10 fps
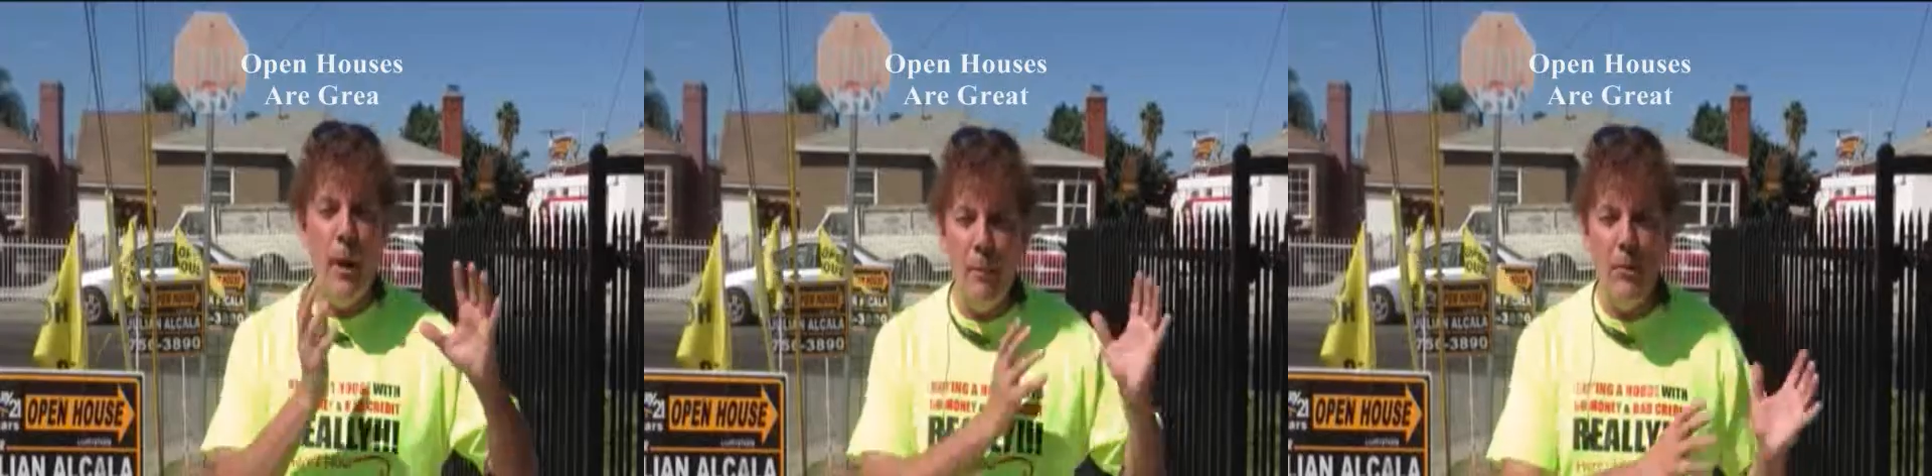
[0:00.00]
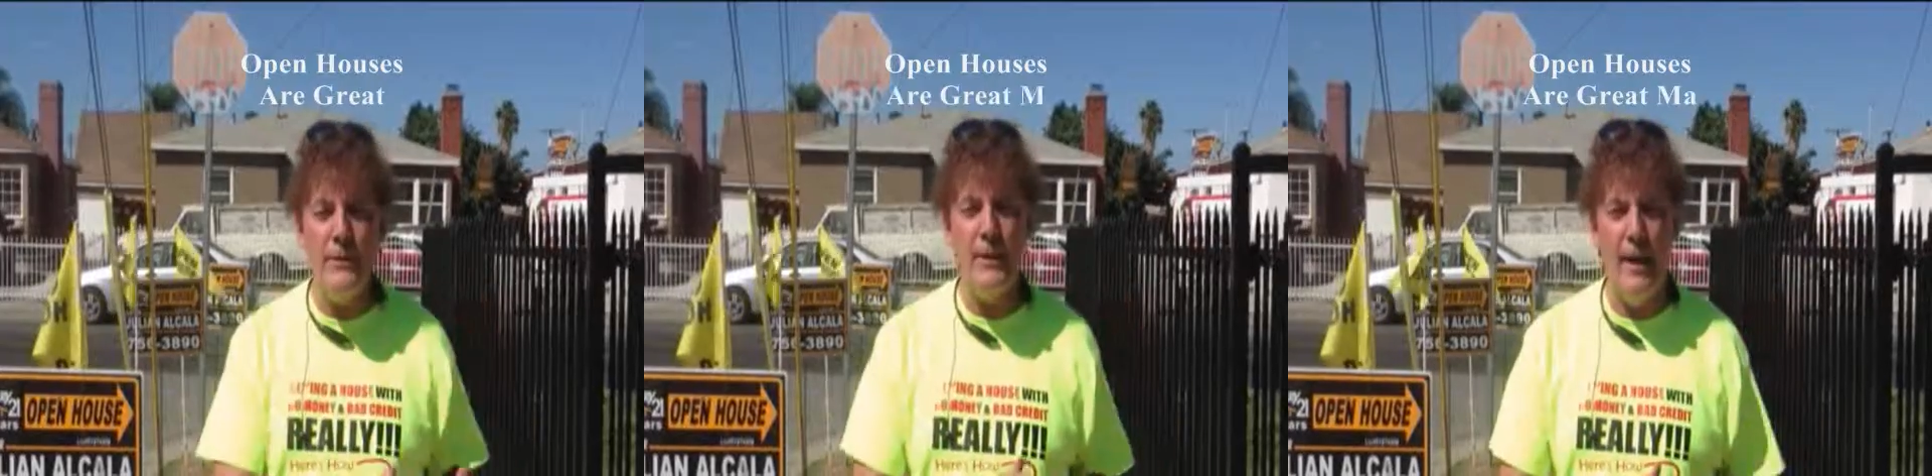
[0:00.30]

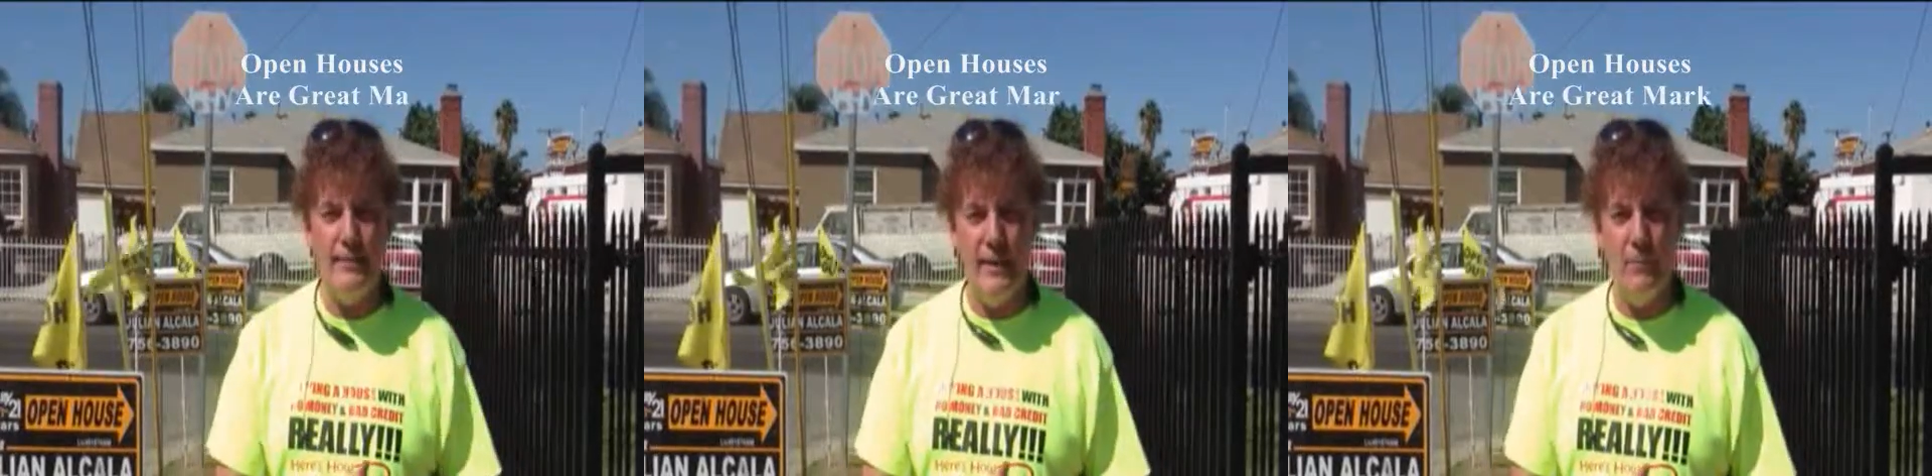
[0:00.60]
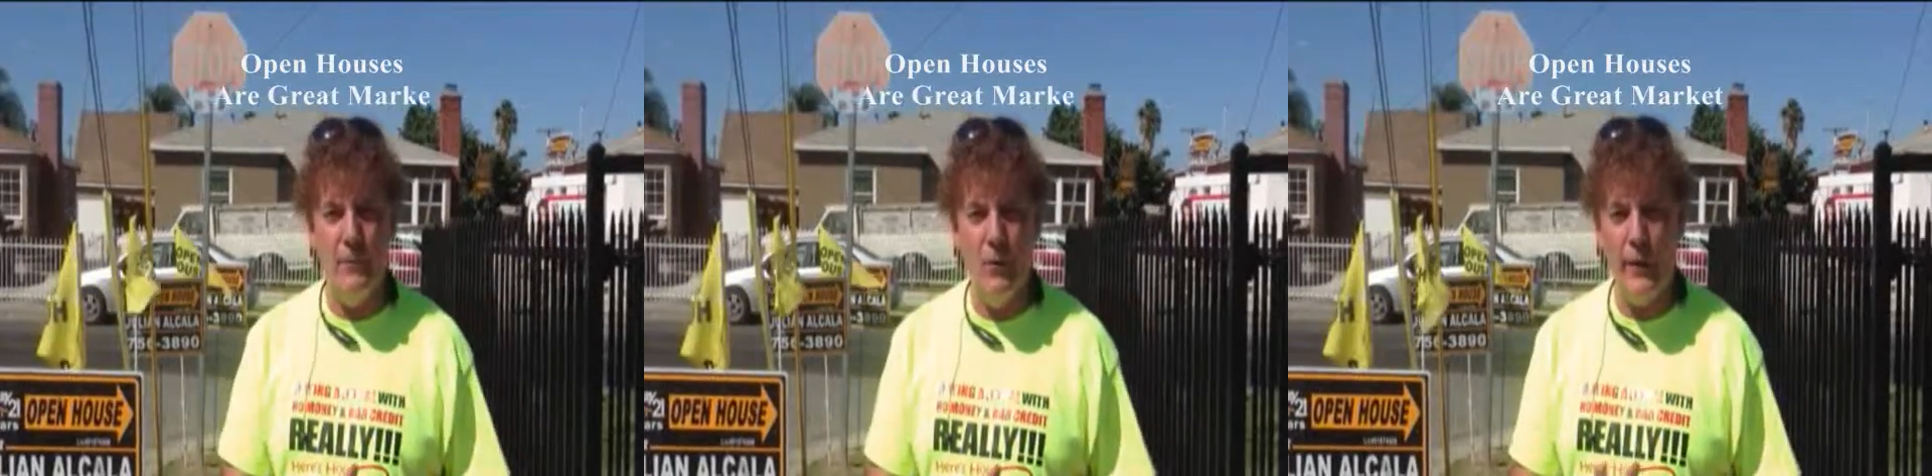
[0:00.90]
publicize
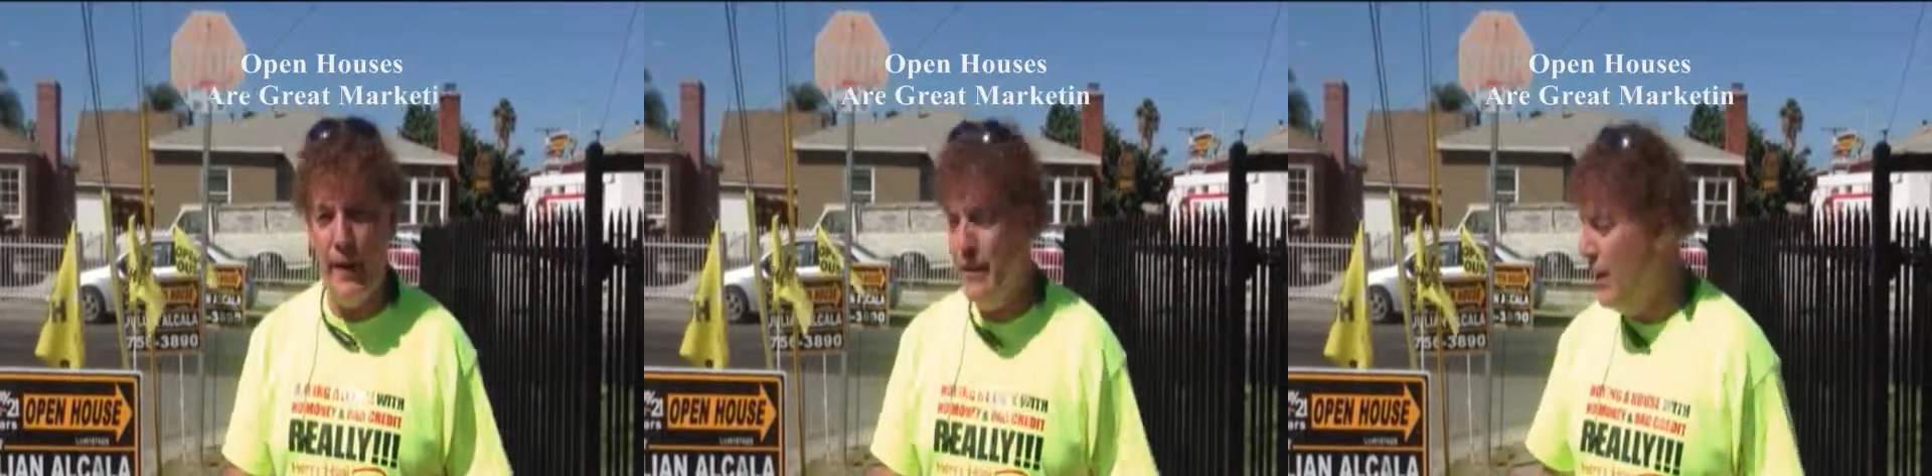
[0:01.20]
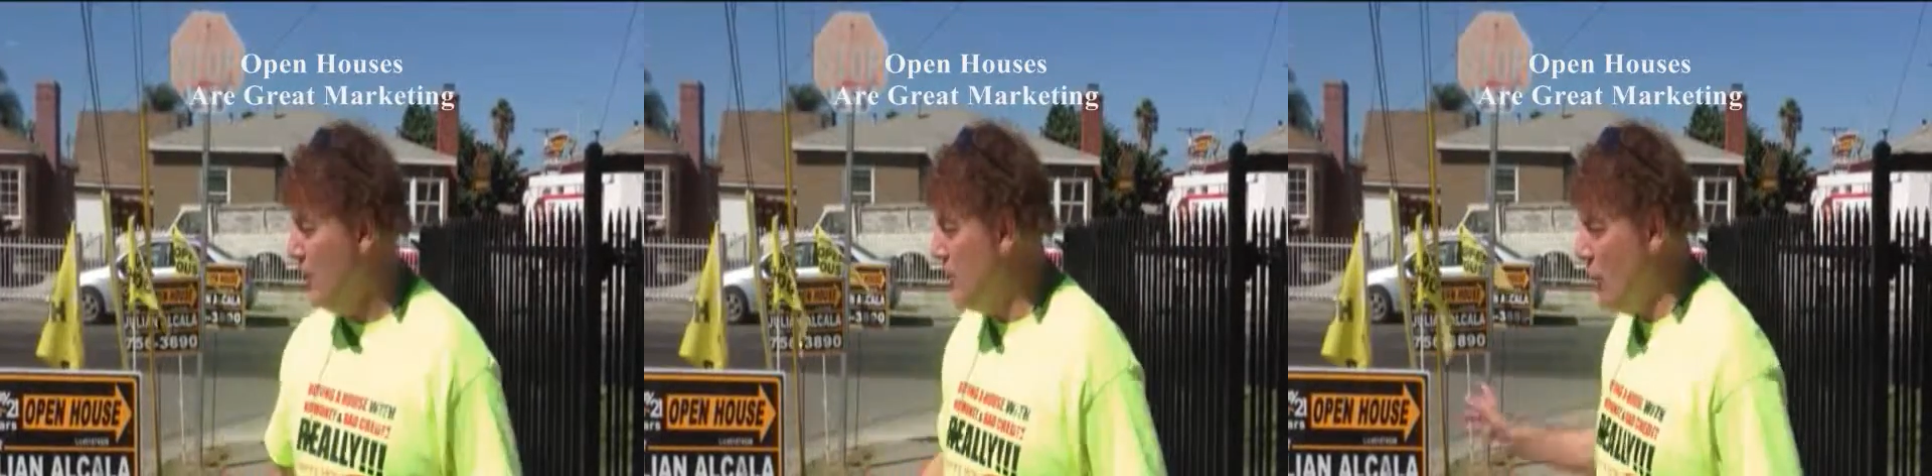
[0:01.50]
him, okay?
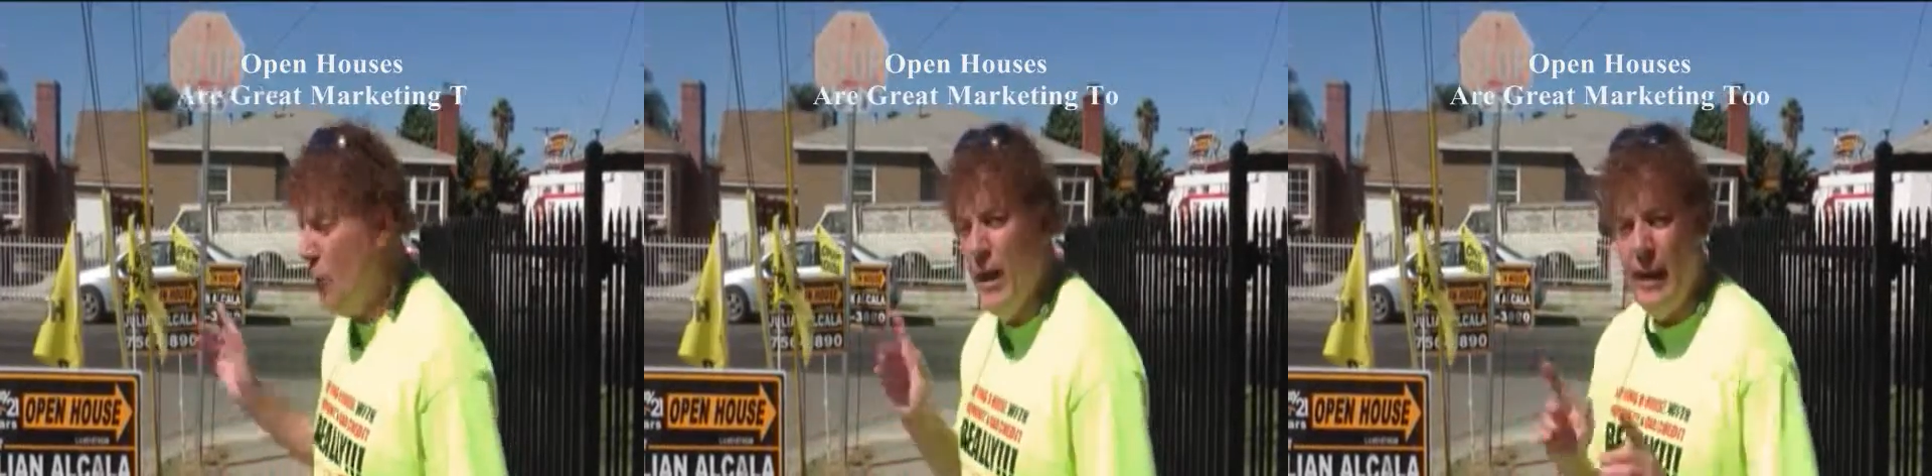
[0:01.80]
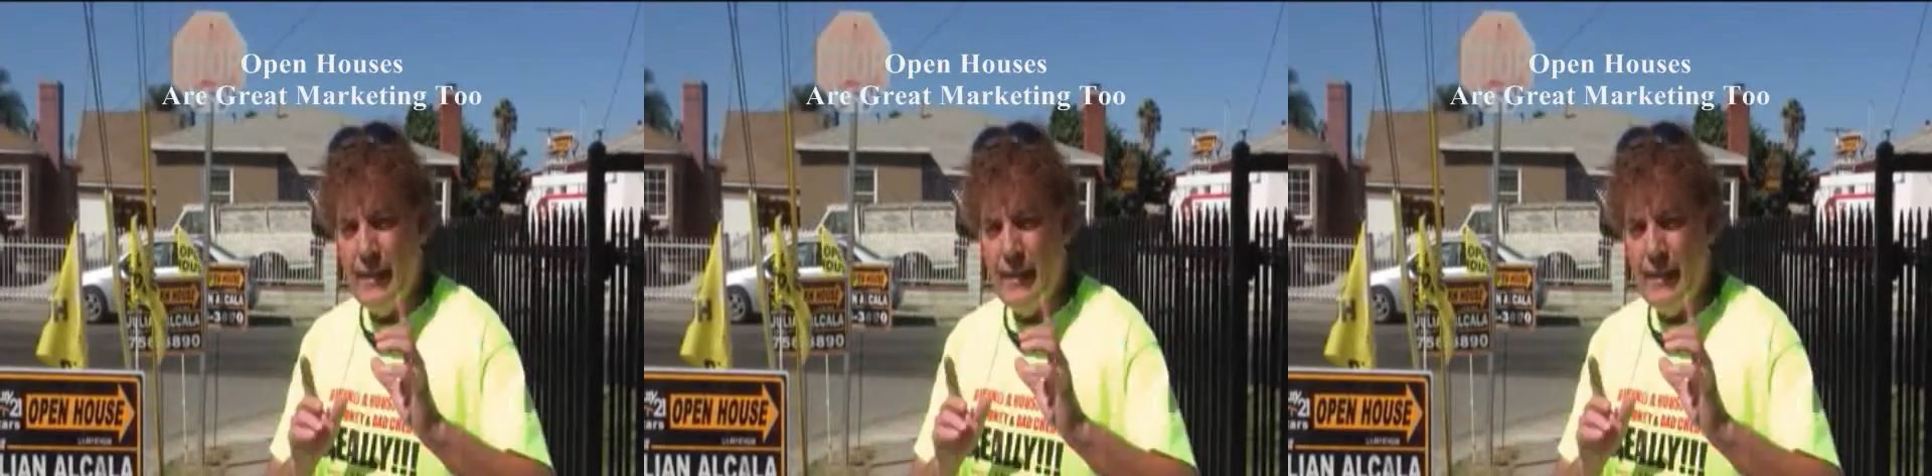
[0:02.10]
So